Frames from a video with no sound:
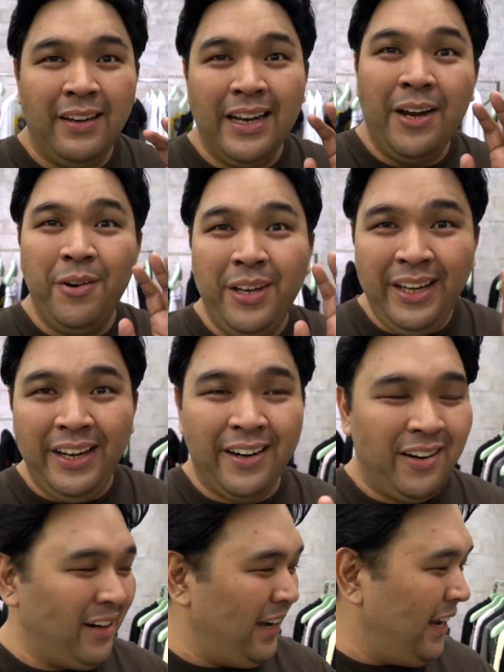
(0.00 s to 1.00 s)
Now
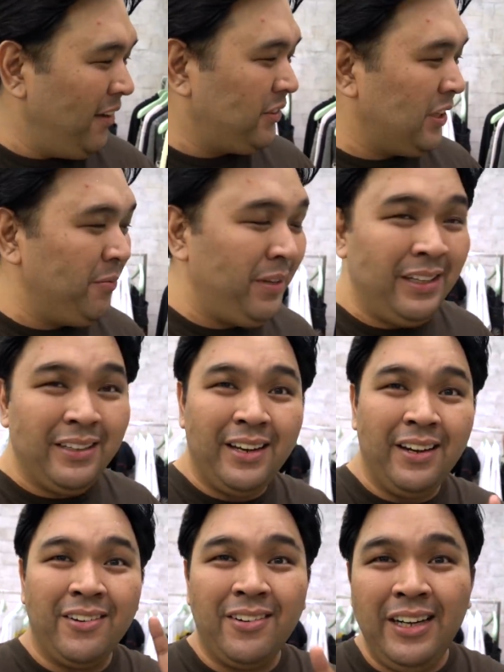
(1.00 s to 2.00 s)
here, I have something
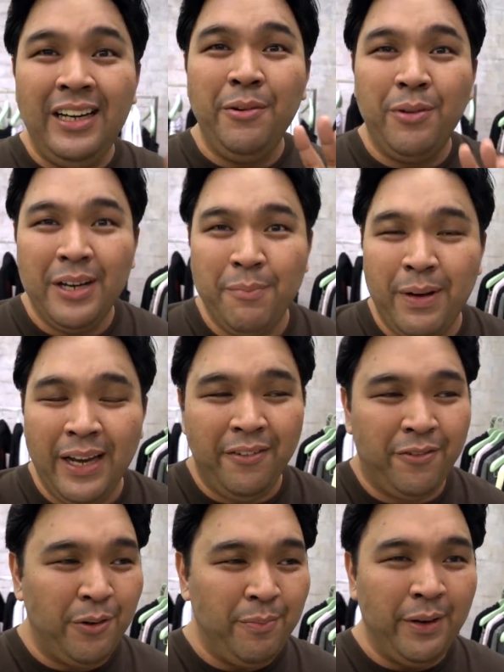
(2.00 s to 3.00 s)
that I really want to
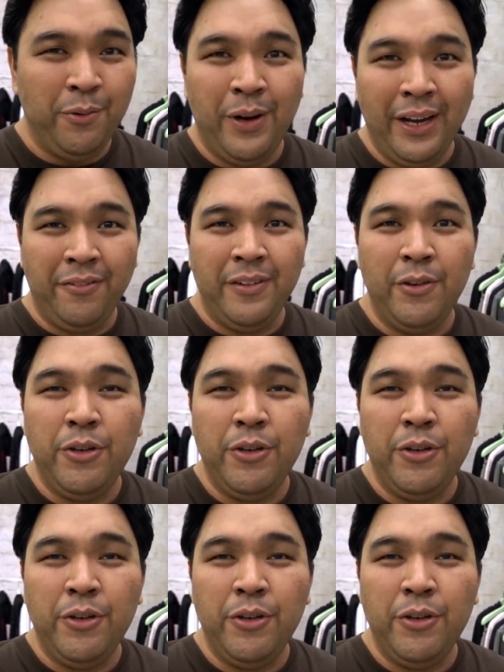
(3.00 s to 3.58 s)
buy for my wife.